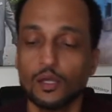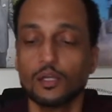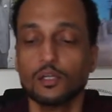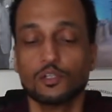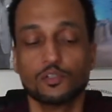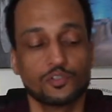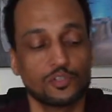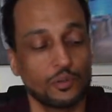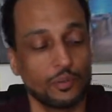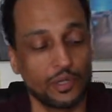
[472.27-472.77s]

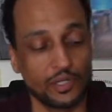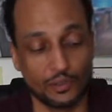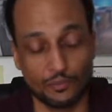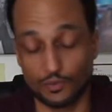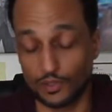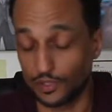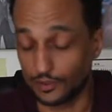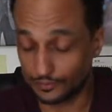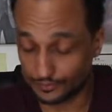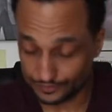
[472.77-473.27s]
So
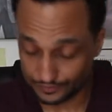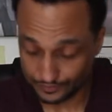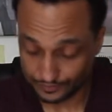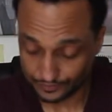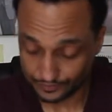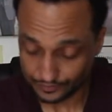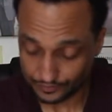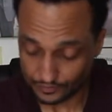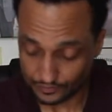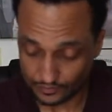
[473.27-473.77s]
anyway,
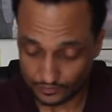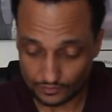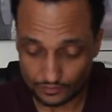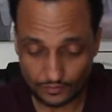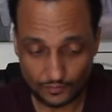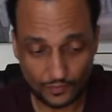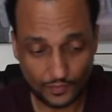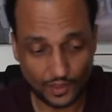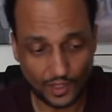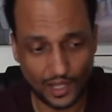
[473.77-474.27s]

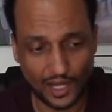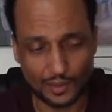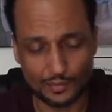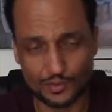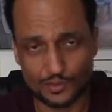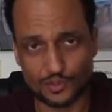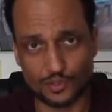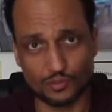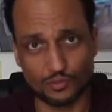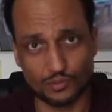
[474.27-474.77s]
I've been
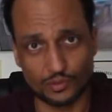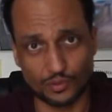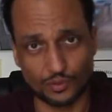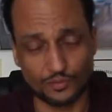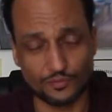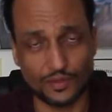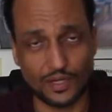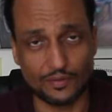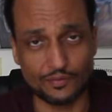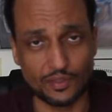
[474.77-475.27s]
shooting with those
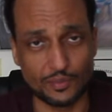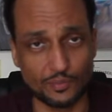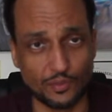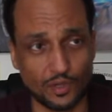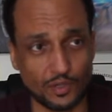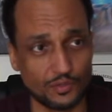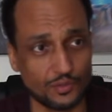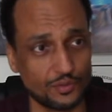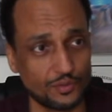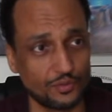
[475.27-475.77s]
5D
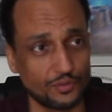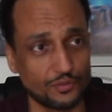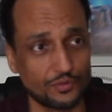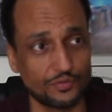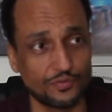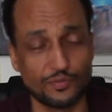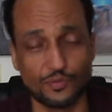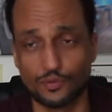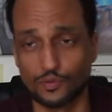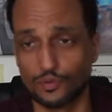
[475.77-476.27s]
Mark IIs
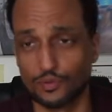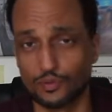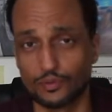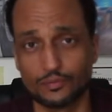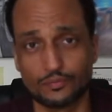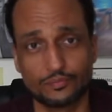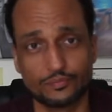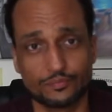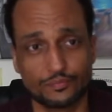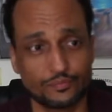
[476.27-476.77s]
for,
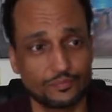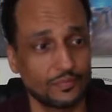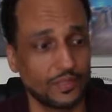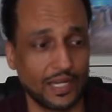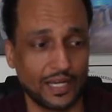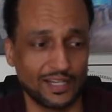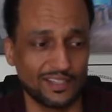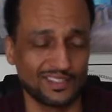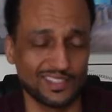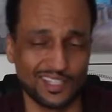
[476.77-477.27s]

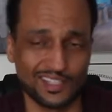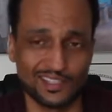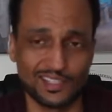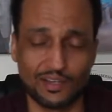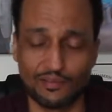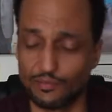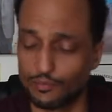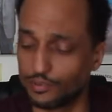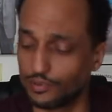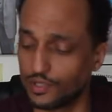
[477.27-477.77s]
like I said,
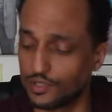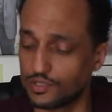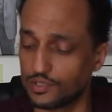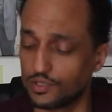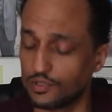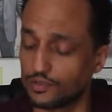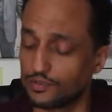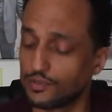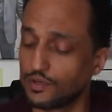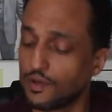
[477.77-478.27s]
7+
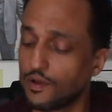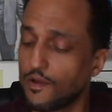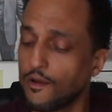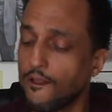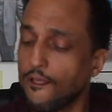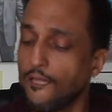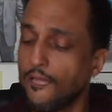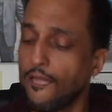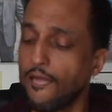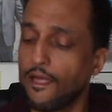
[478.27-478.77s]
years.
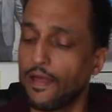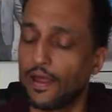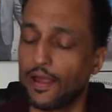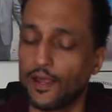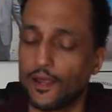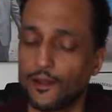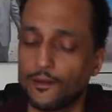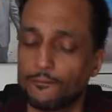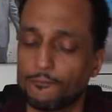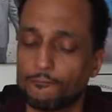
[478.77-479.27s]

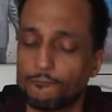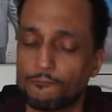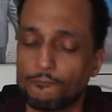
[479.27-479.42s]
And